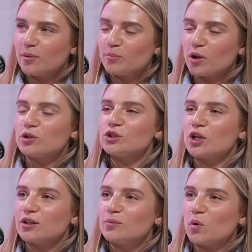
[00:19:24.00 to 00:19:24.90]
But there's
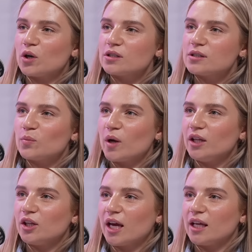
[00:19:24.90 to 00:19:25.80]
nothing worse than
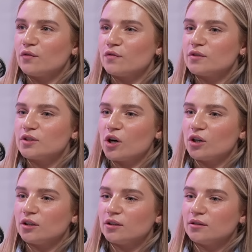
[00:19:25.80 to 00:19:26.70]
when you kind of
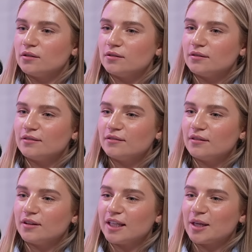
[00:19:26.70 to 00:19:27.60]
turn
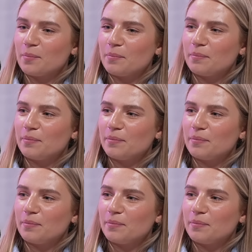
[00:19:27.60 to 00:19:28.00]
unsolicited op-